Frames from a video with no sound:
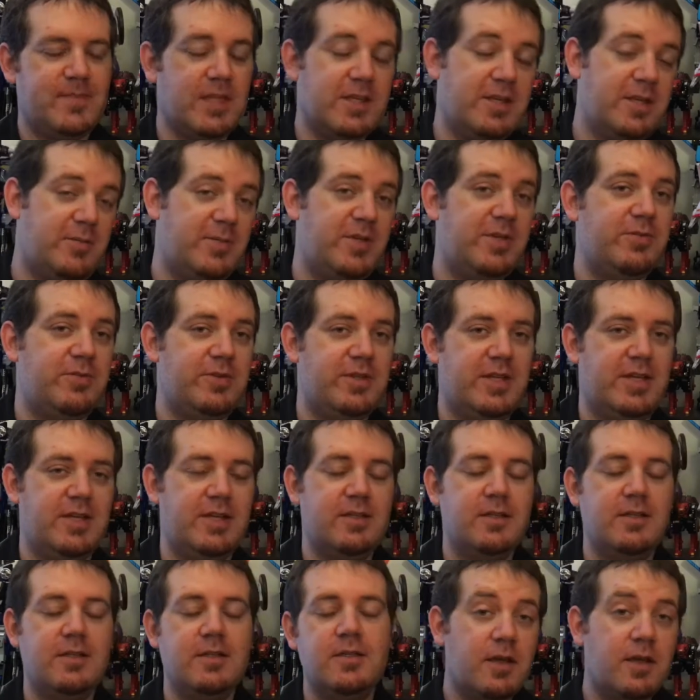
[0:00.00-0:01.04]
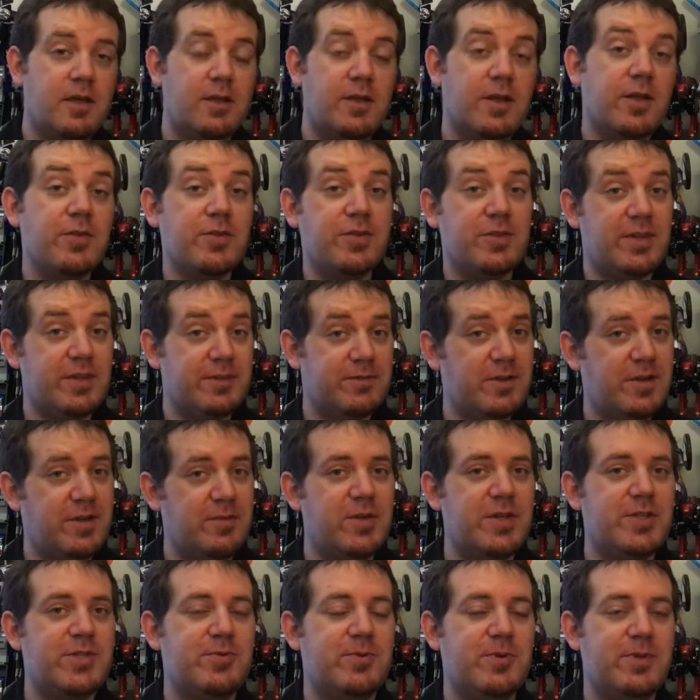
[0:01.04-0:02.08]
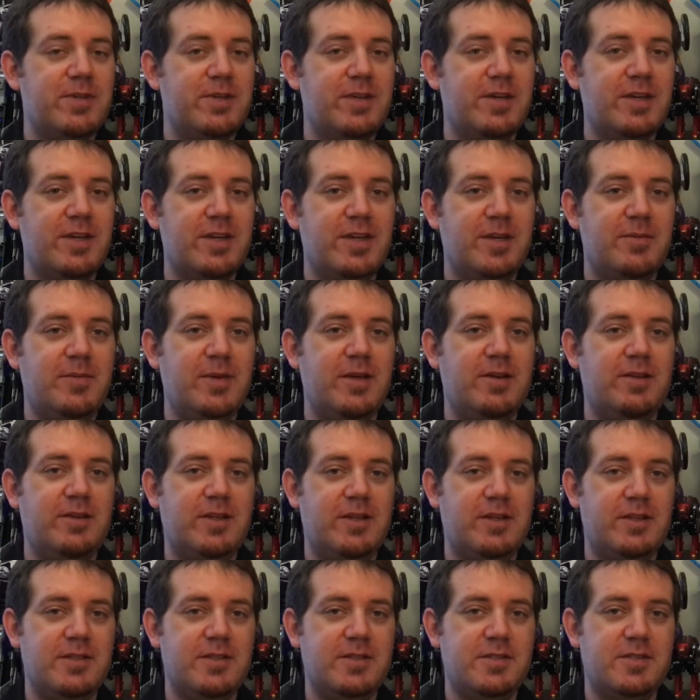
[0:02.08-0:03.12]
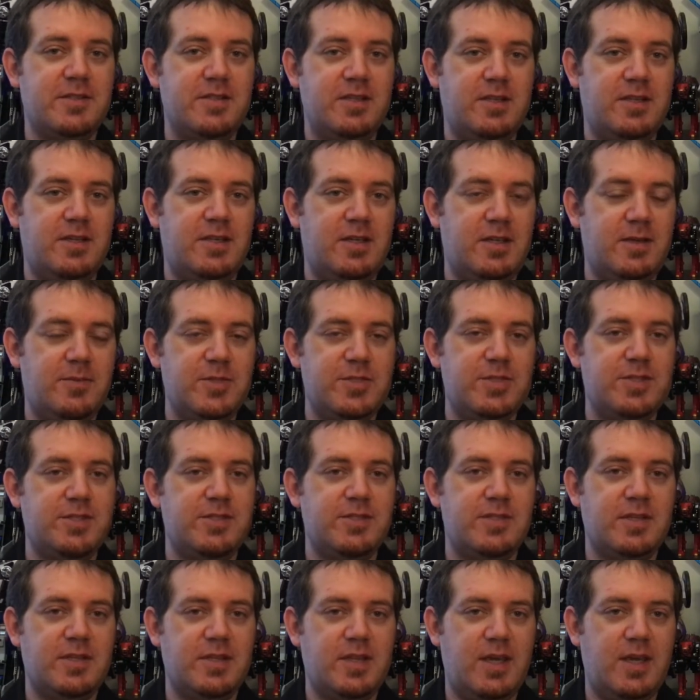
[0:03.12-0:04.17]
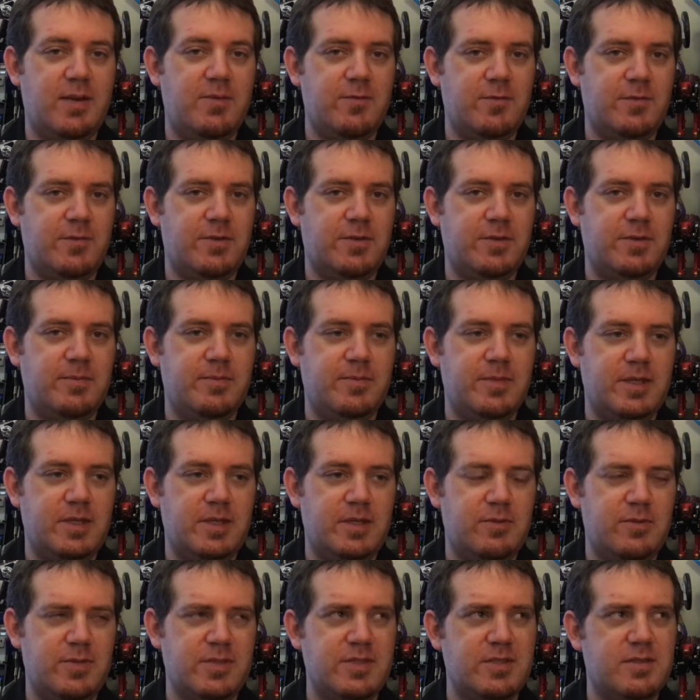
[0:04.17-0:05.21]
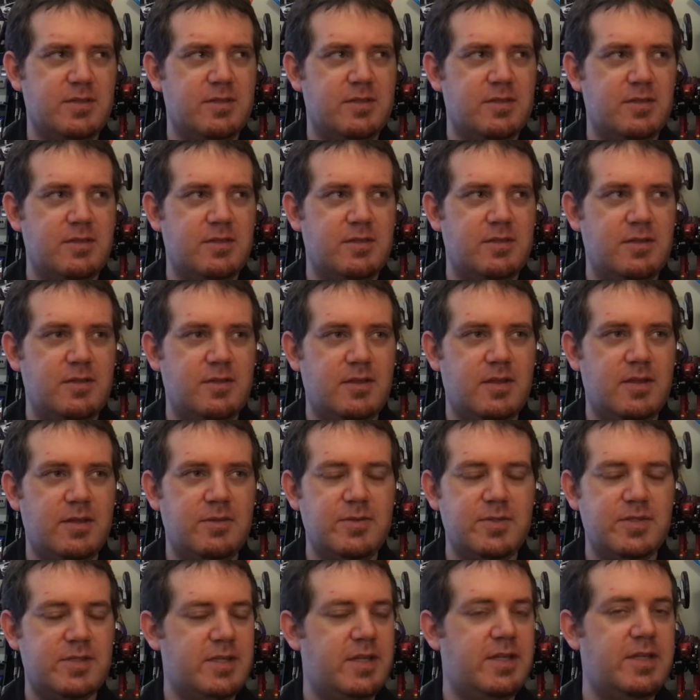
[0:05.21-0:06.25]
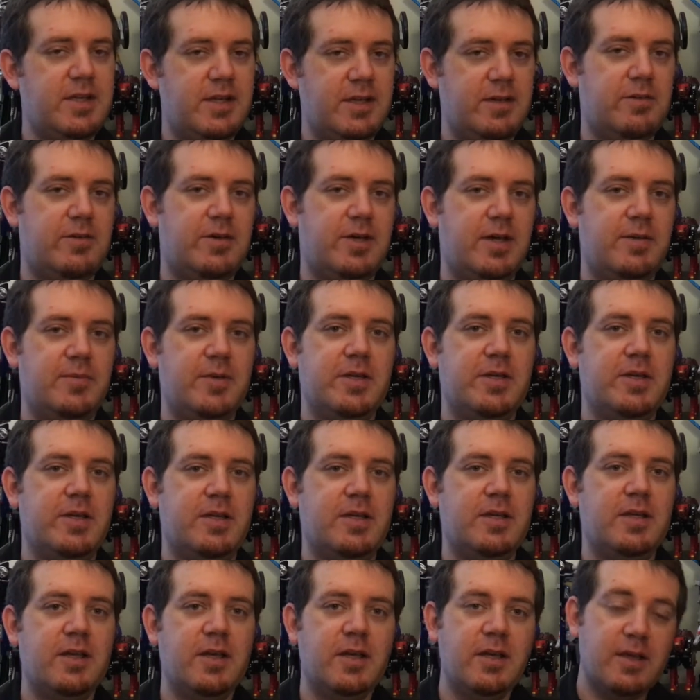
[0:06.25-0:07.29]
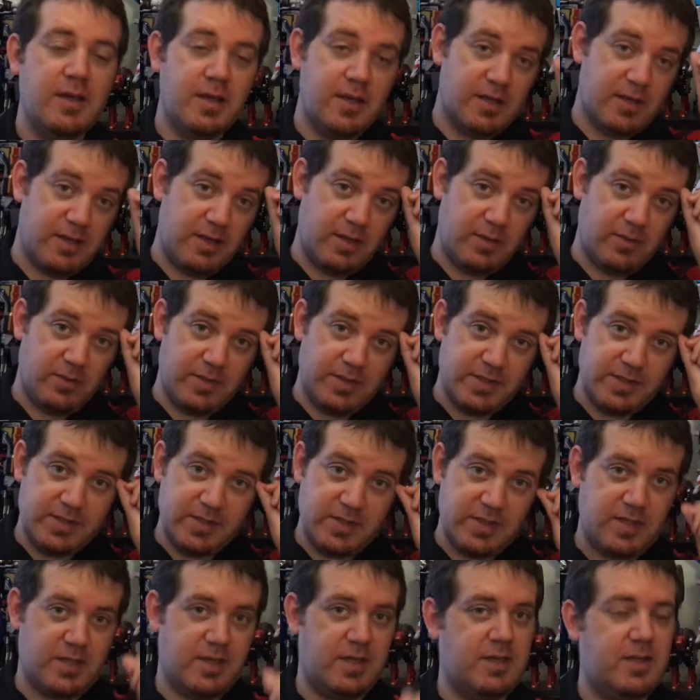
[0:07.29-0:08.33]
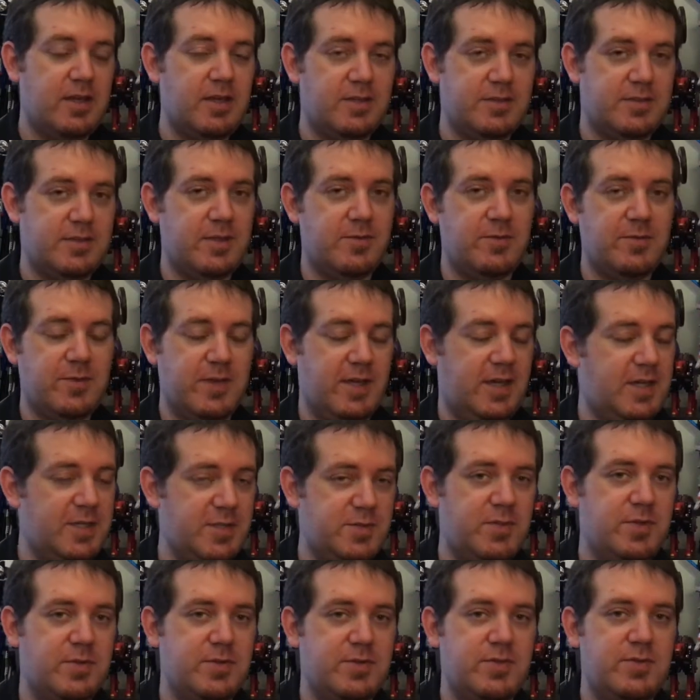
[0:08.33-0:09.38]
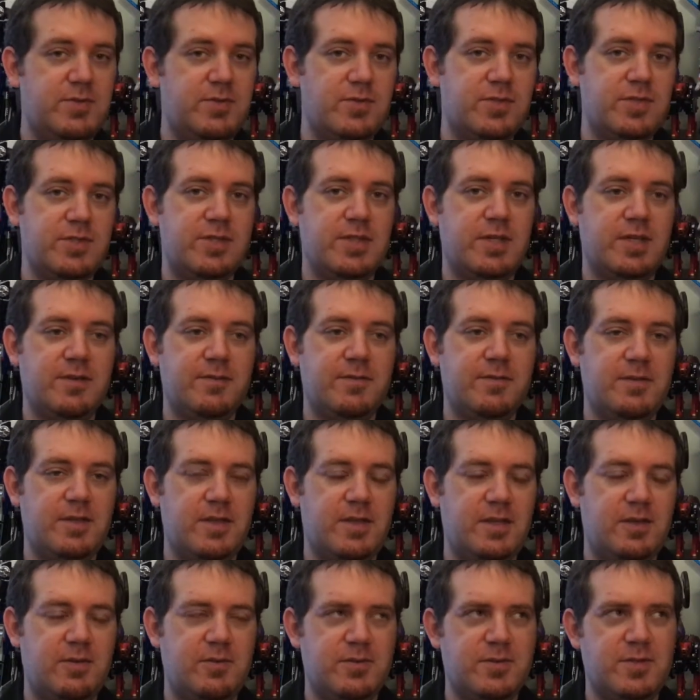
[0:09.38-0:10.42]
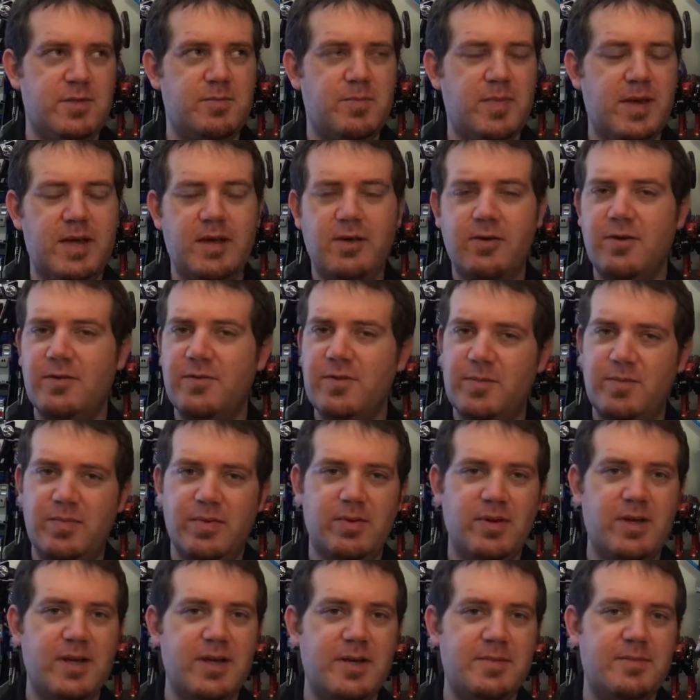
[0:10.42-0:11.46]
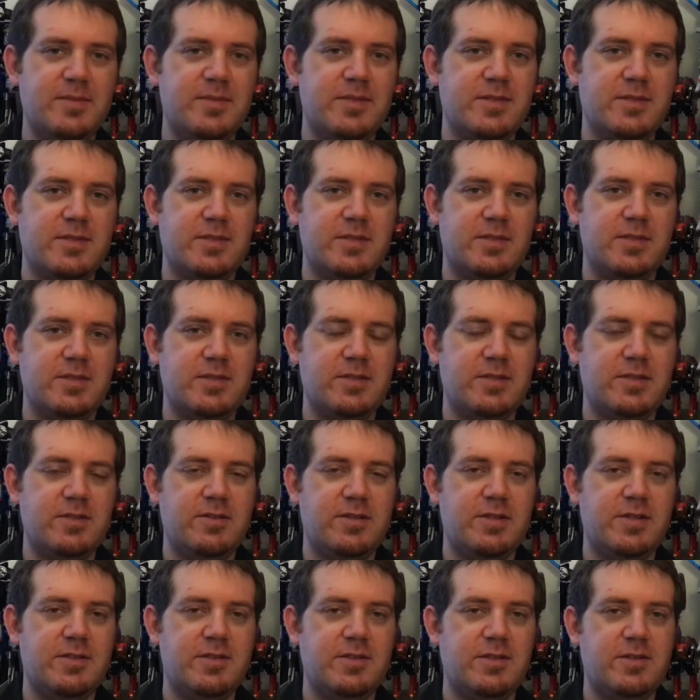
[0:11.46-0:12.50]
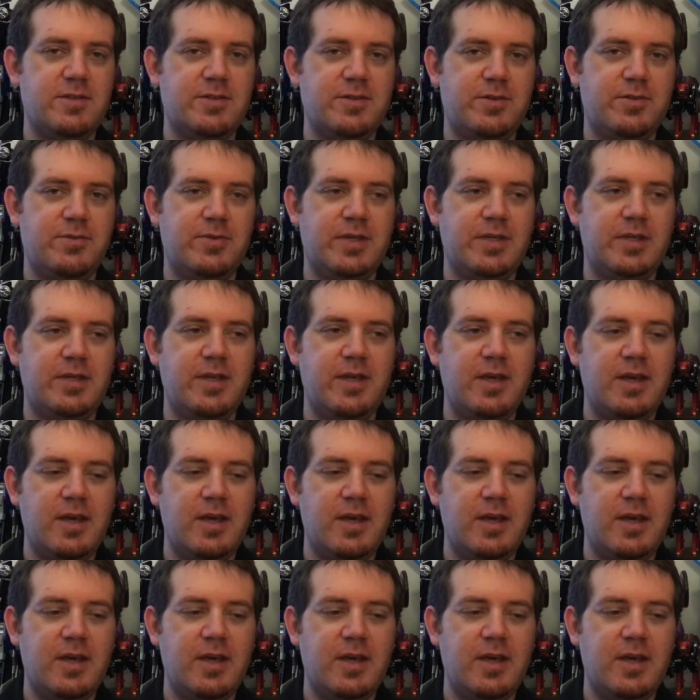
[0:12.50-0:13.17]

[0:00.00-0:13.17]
gonna be doing that. Another thing very much worth talking about is the images that came from, I think it was San Diego Comic-Con. That was some of Hasbro's new stuff. Was it Power of the Primes series that they're doing?